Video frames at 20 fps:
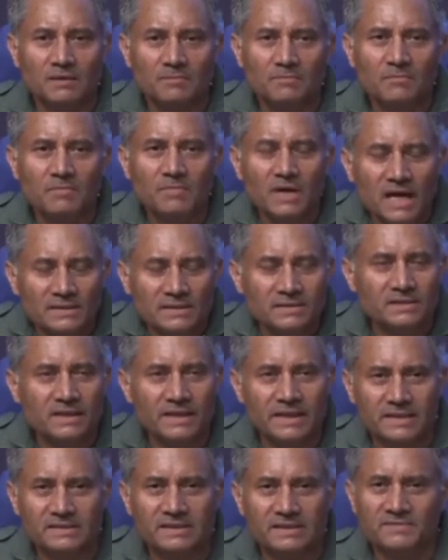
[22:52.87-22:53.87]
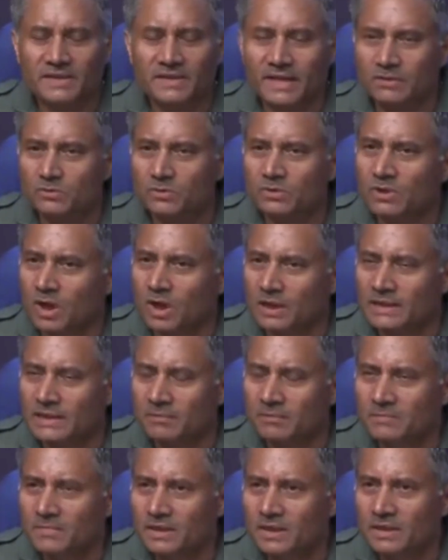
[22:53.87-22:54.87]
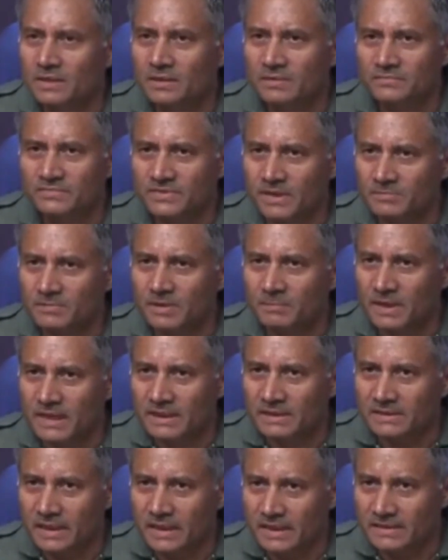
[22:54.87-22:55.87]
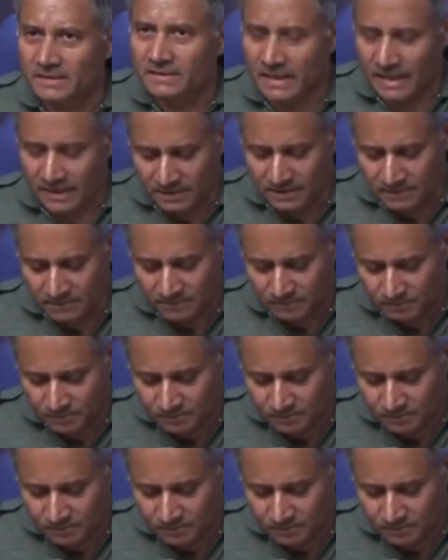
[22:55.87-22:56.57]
mass raids, if I could call them, from the Pakistani side.